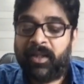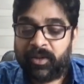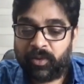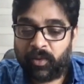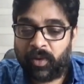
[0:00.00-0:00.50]

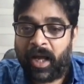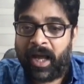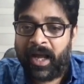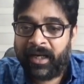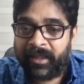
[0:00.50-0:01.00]
So
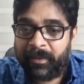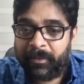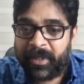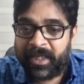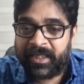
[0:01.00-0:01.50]
and
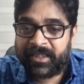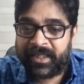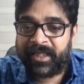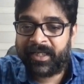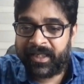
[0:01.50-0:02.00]

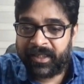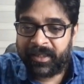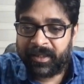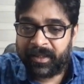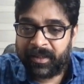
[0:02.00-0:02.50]
BCD.
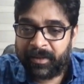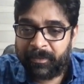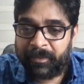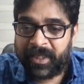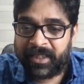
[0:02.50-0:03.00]

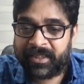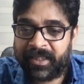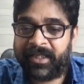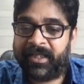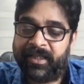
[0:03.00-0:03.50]

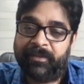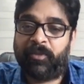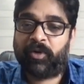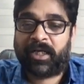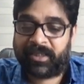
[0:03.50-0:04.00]
BCD.
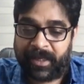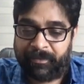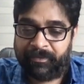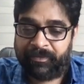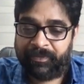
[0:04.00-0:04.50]
Both are
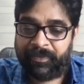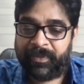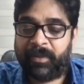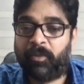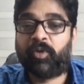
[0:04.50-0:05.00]
same.
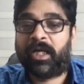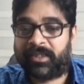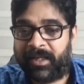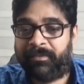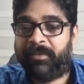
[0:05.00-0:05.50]
Both are
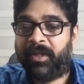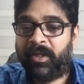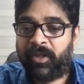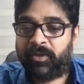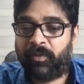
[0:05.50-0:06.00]
same.
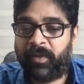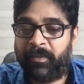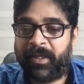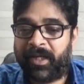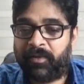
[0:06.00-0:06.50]
So will
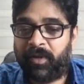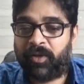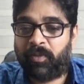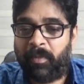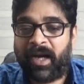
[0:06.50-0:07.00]
be equal
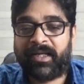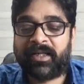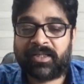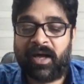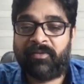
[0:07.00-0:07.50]
to
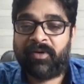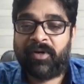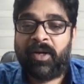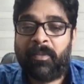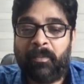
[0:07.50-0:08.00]
minus of
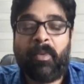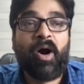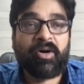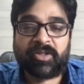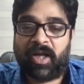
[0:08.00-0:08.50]

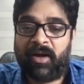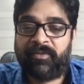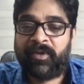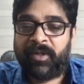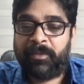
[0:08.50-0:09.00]
box of
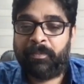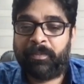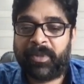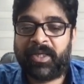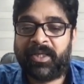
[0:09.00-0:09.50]

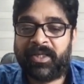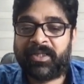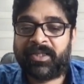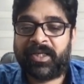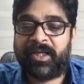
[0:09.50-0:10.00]

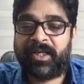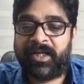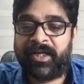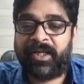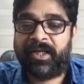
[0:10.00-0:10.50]

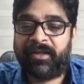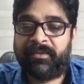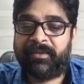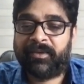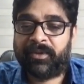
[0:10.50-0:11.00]
BCD
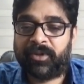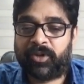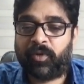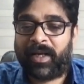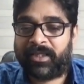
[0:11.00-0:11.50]

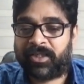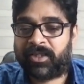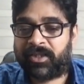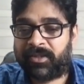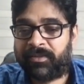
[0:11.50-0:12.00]

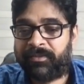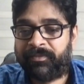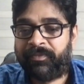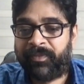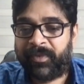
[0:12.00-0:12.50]
twice
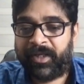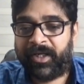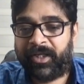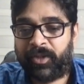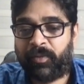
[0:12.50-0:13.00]

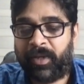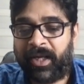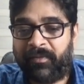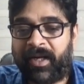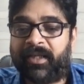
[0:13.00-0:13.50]
into
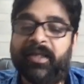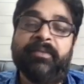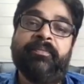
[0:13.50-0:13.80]
A vector.